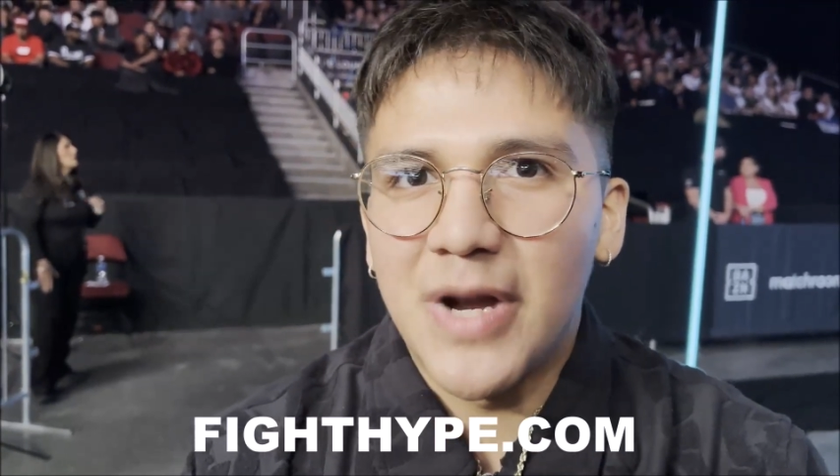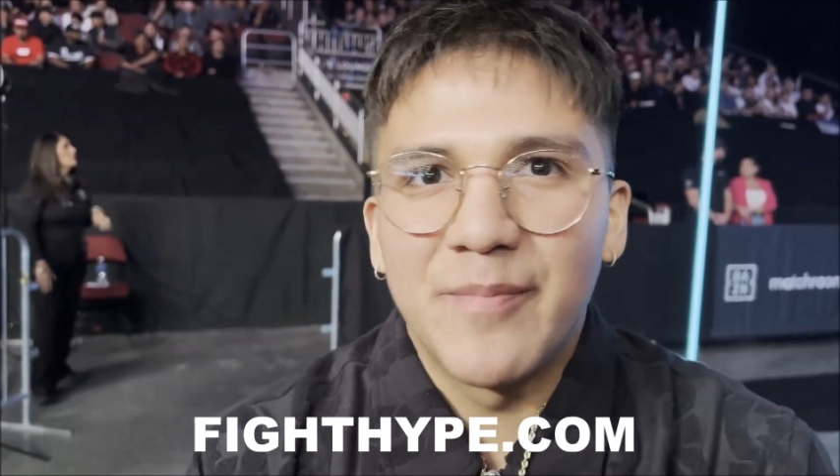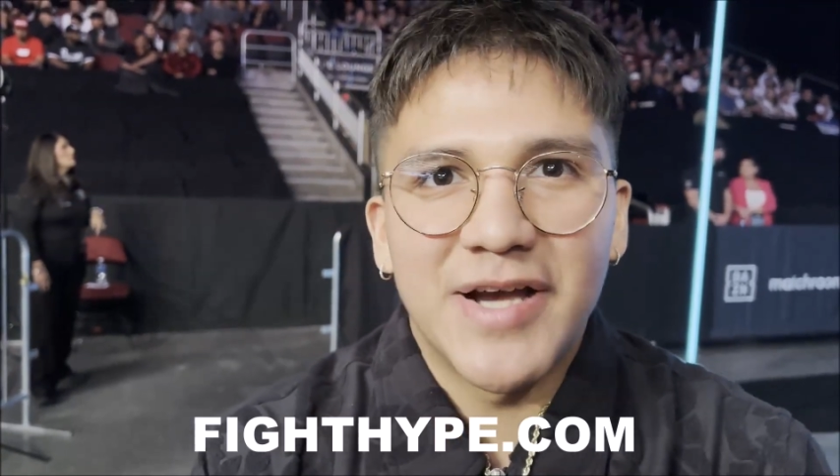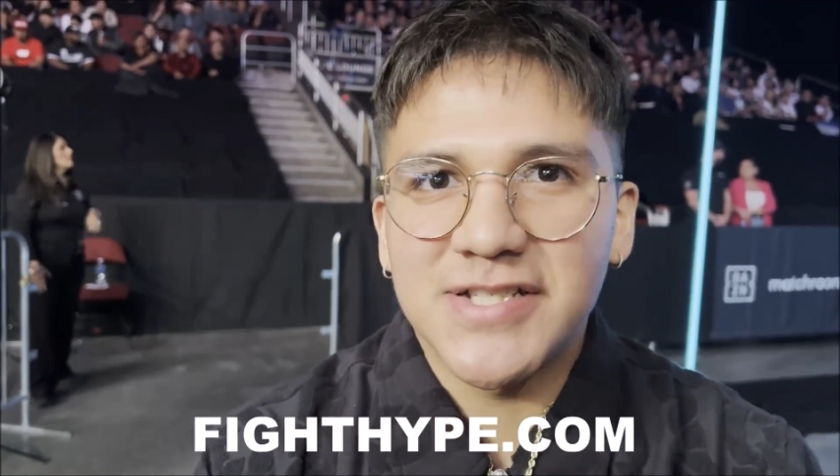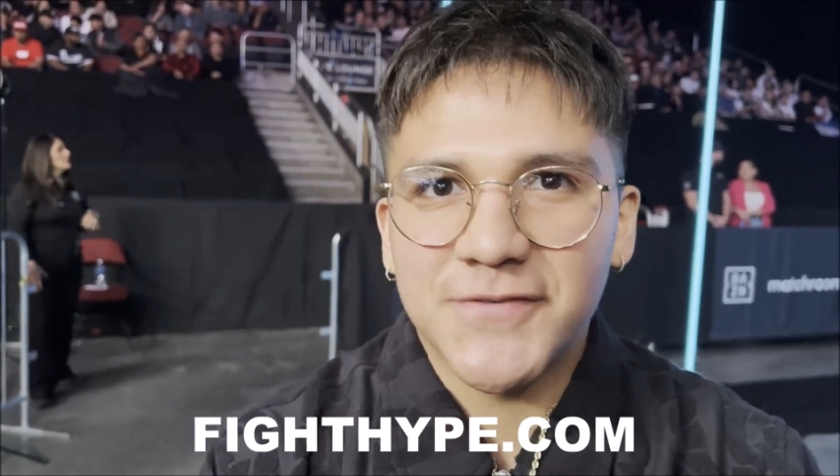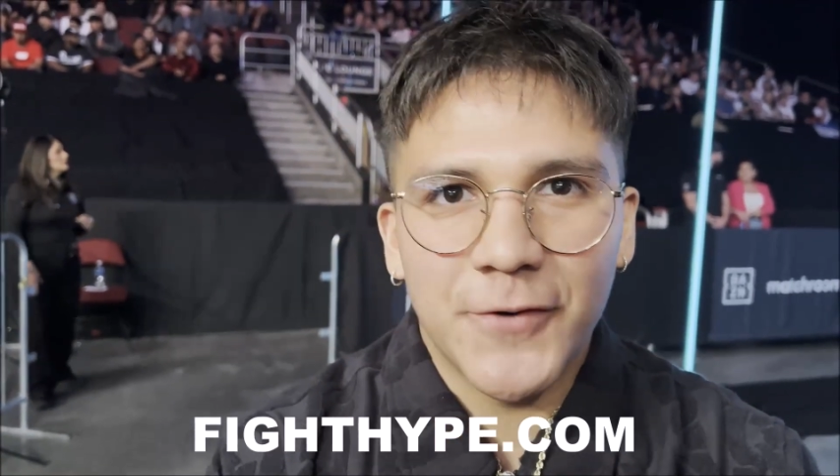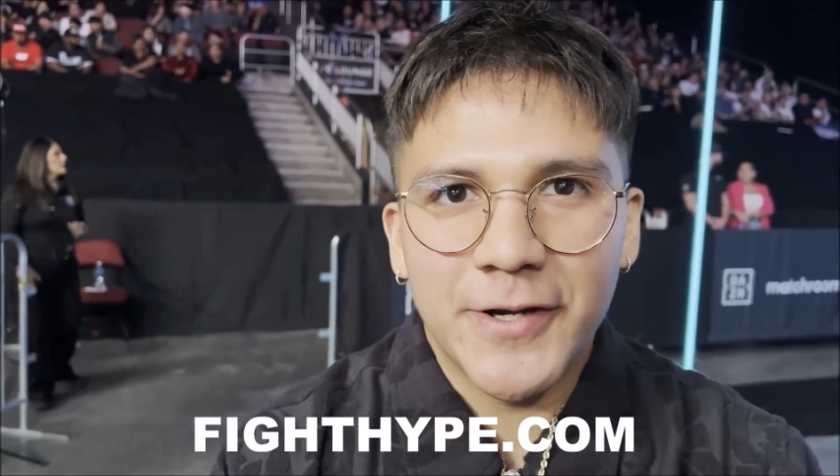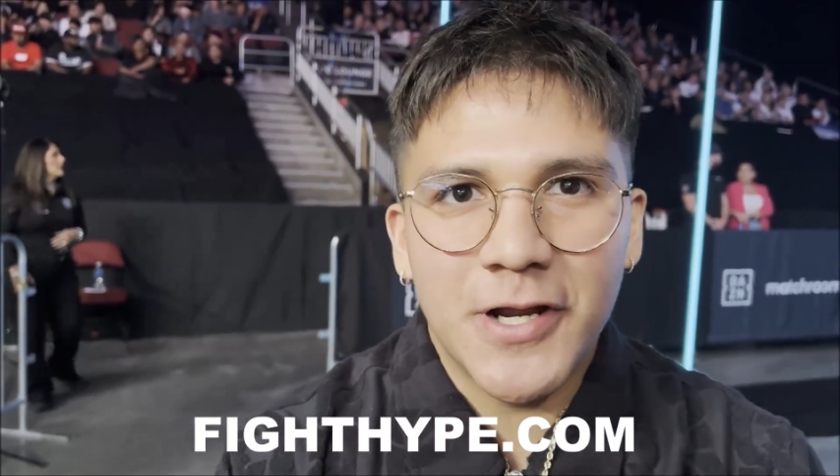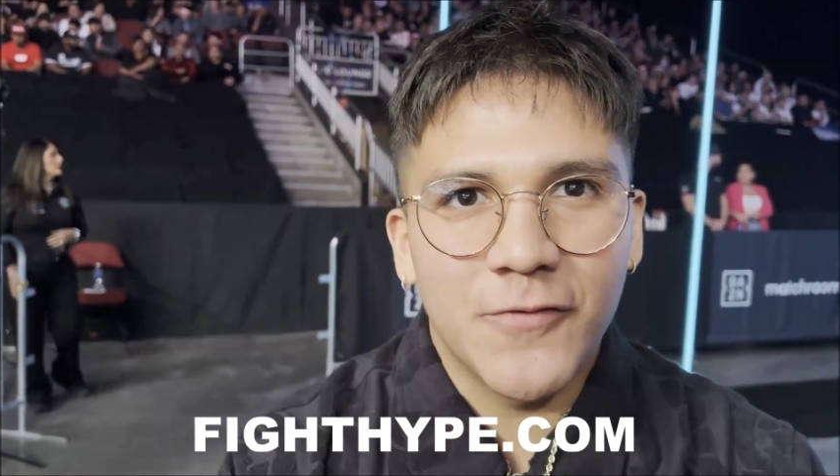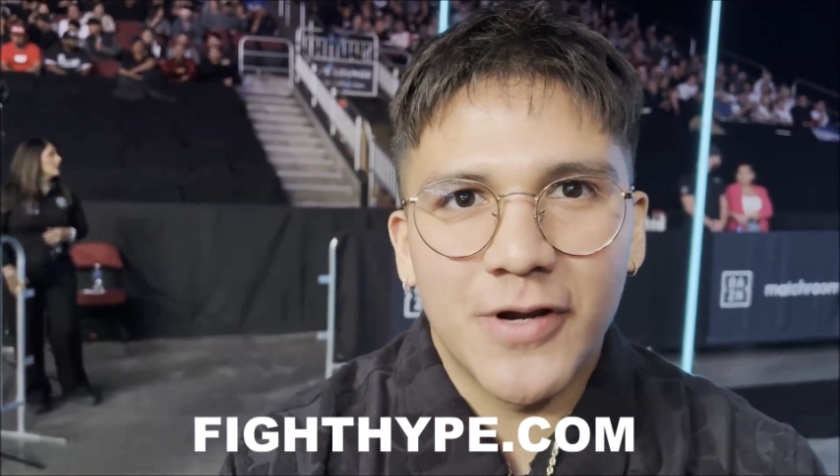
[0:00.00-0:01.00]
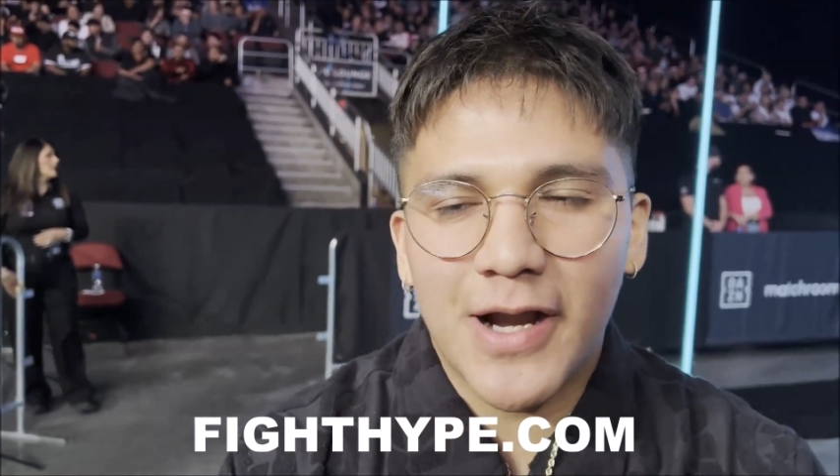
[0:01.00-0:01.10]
my bestest friend ever.